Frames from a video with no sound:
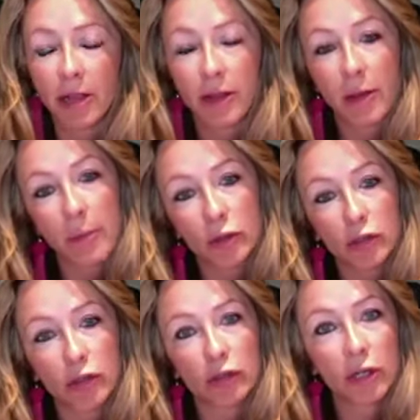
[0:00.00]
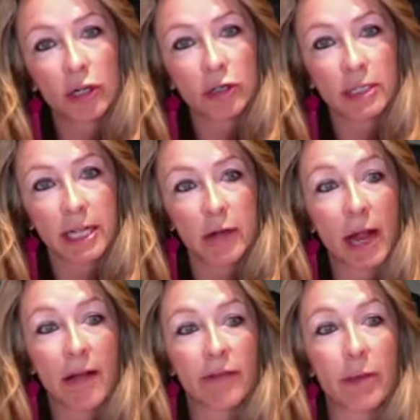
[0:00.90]
the emotional triggers that you
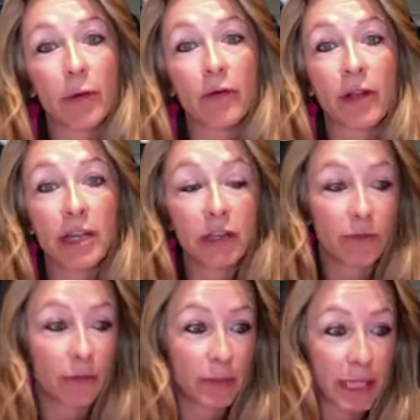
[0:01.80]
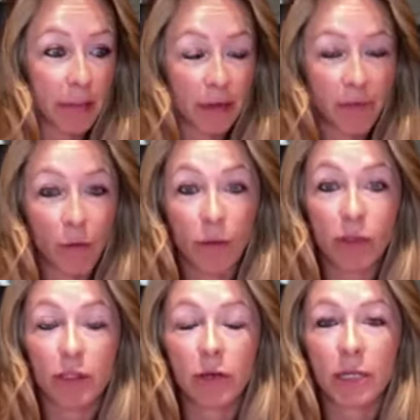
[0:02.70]
have that prevent you from stepping
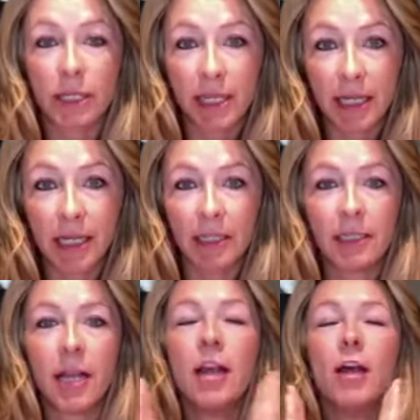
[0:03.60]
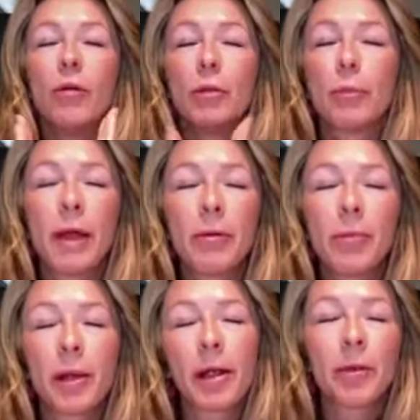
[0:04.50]
forward. So it's like this we pray, we
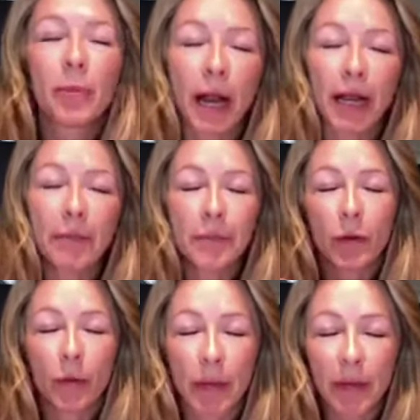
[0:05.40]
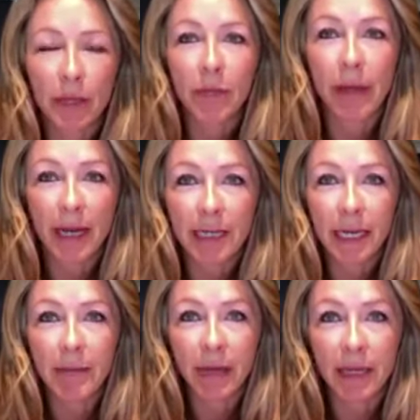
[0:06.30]
pray, we pray. Or maybe you
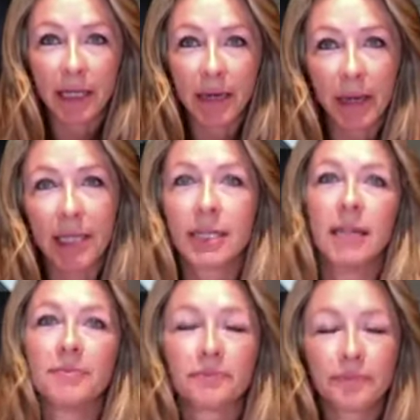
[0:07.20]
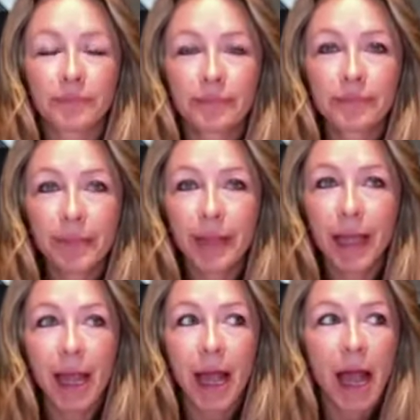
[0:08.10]
meditate, meditate, meditate.
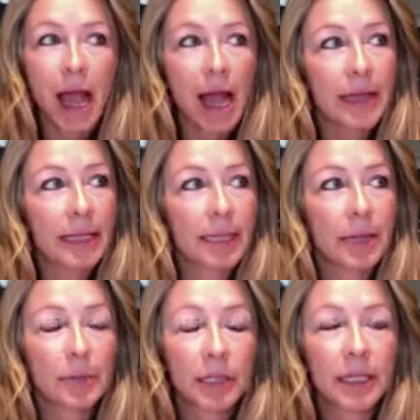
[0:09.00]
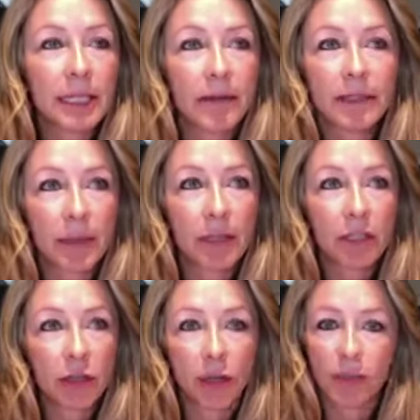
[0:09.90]
And then it's like, please have somebody
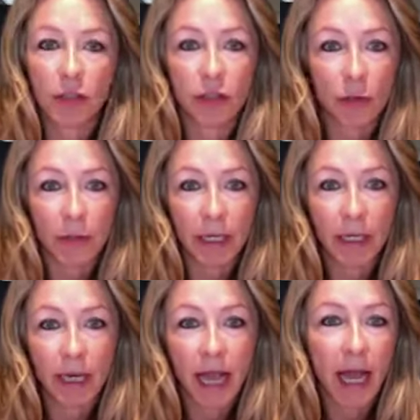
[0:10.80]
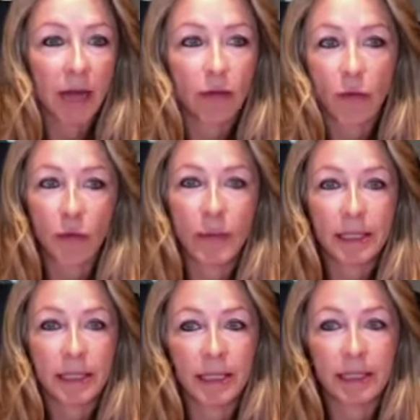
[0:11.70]
show up to show me how to grow a
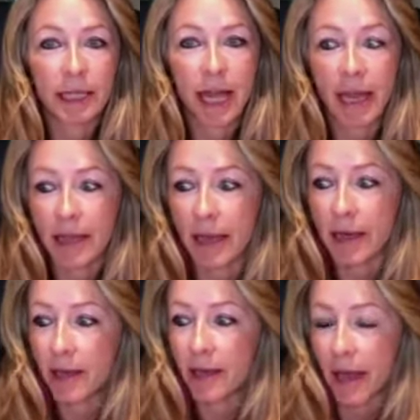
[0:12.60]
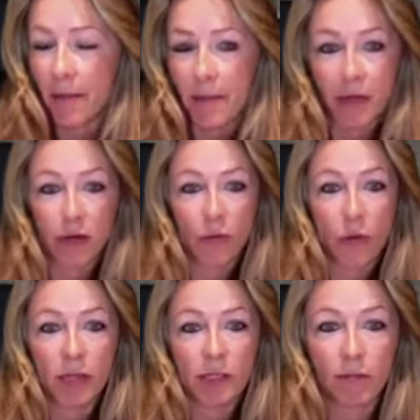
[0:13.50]
business. And then that mentor
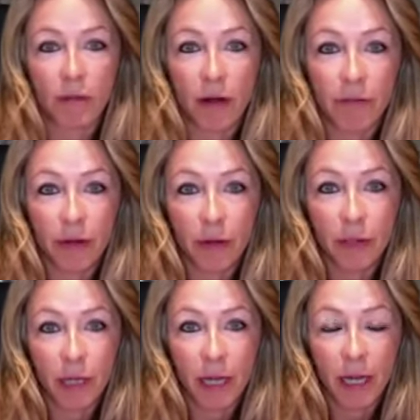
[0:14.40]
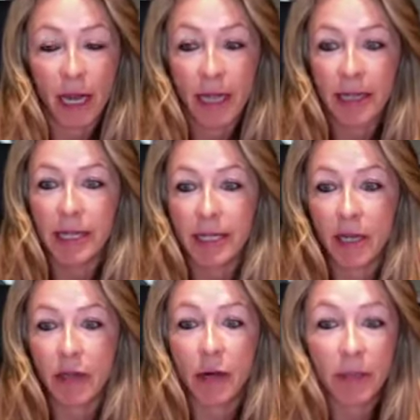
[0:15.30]
walks in front of you and then they
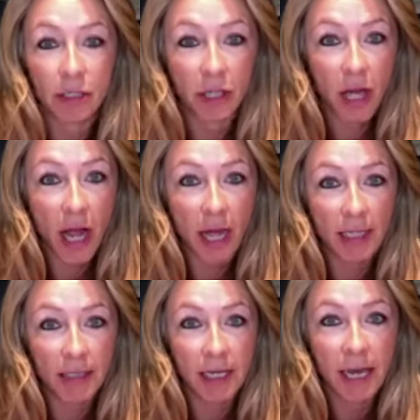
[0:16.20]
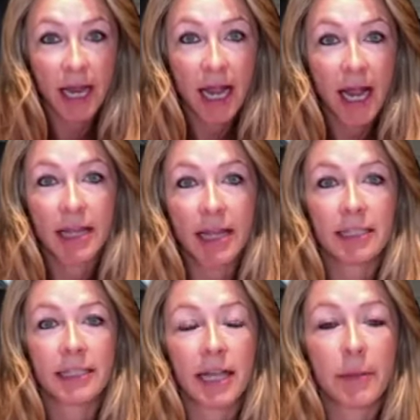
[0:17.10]
tell you how much it cost and then
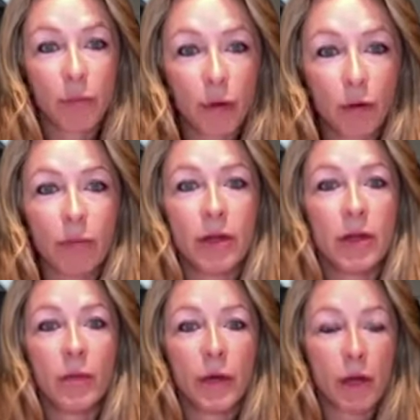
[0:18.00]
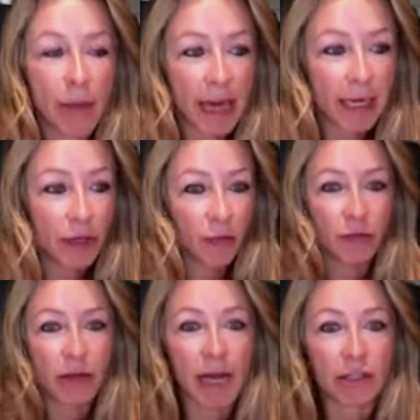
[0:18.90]
it's like boom we go back into
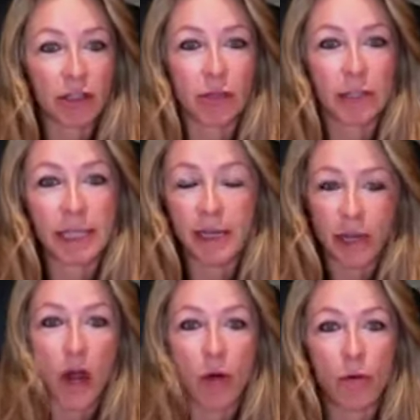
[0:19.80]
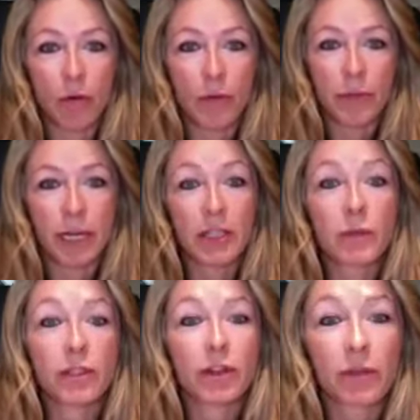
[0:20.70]
retraction and we say no because
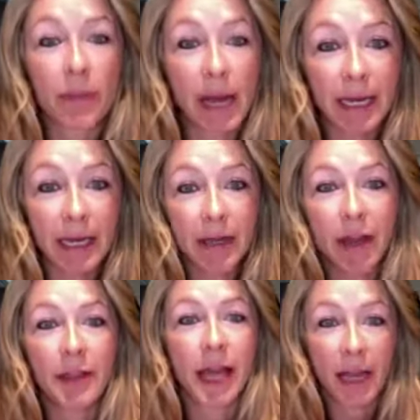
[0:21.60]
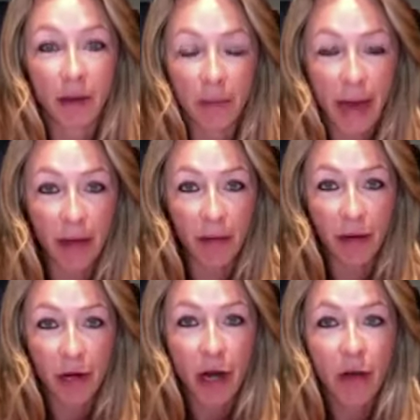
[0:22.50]
we serve money not the higher power
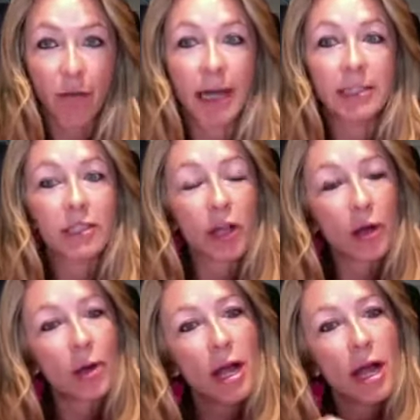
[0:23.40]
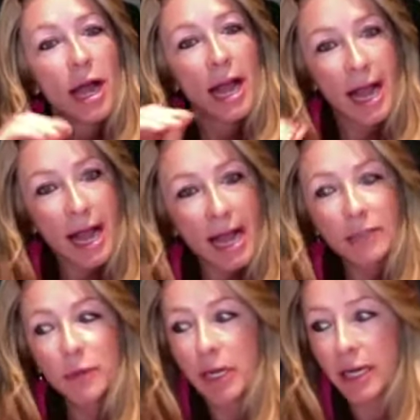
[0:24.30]
right so as
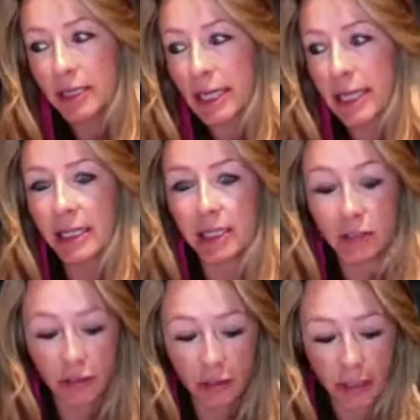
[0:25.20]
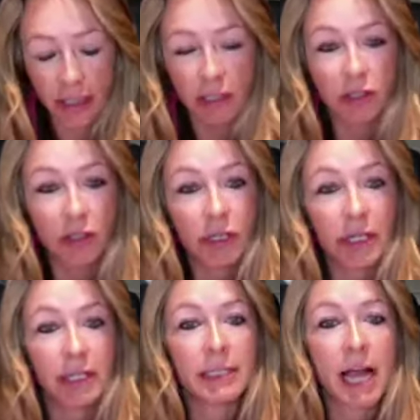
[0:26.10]
we're kind of taking these these
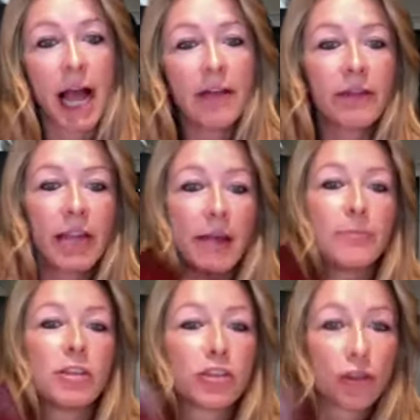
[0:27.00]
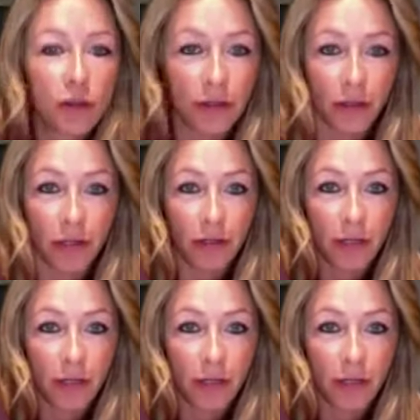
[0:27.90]
journeys i've kept a journal